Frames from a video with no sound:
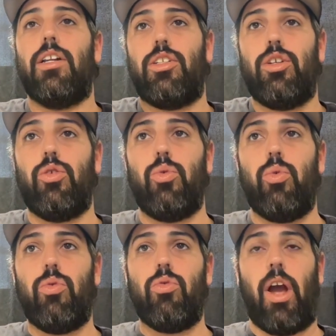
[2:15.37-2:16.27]

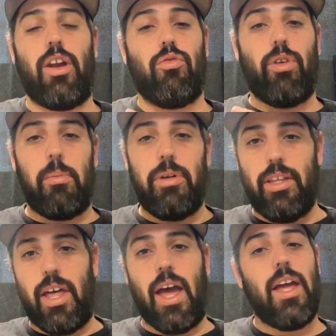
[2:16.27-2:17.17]
to kind of remedy
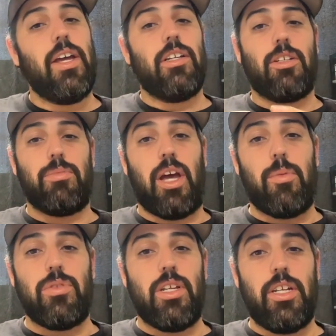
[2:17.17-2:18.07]
that.
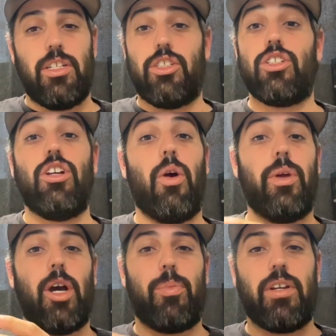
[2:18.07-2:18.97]
Sometimes it is just
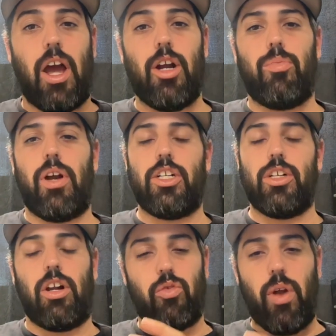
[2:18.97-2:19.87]
going up in tire pressure.
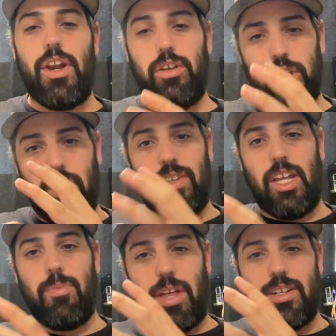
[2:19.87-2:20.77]
On a radial, you have to
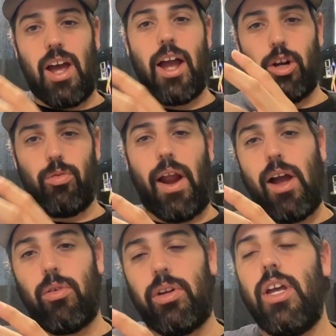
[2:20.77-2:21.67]
keep that tire
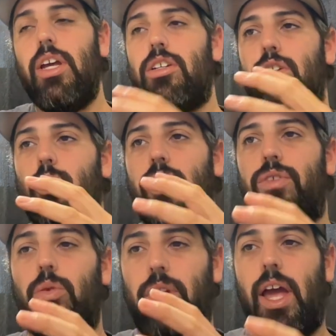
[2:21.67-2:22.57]
round. So if
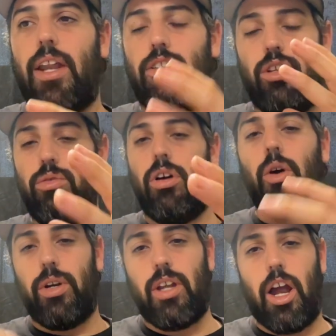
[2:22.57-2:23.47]
you get too
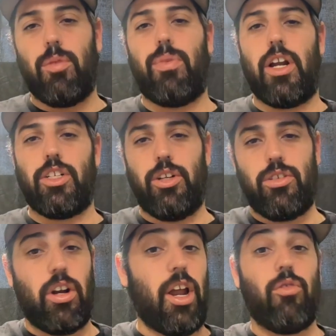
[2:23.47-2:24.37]
low in tire pressure, you
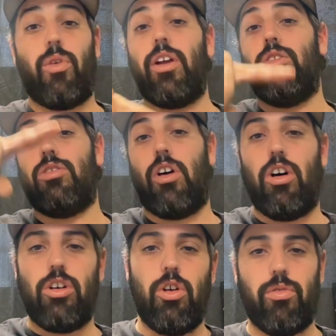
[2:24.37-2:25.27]
start getting wrinkles
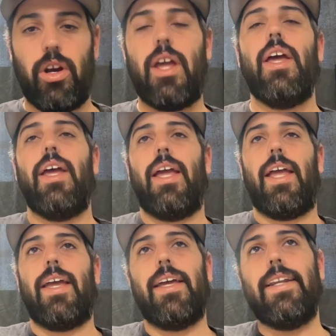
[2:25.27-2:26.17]
all over it,
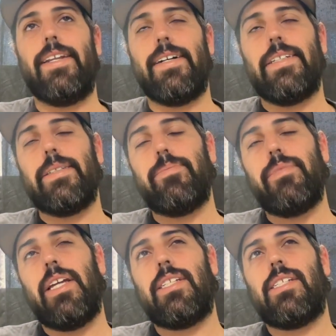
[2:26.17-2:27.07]
and
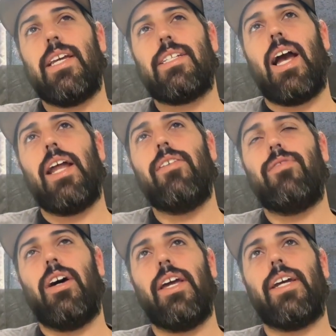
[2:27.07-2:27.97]
it's kind of
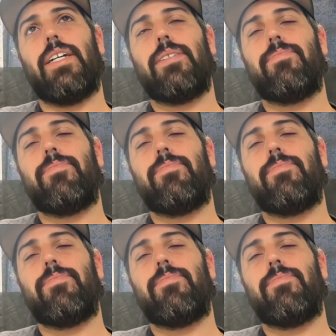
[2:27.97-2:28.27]
like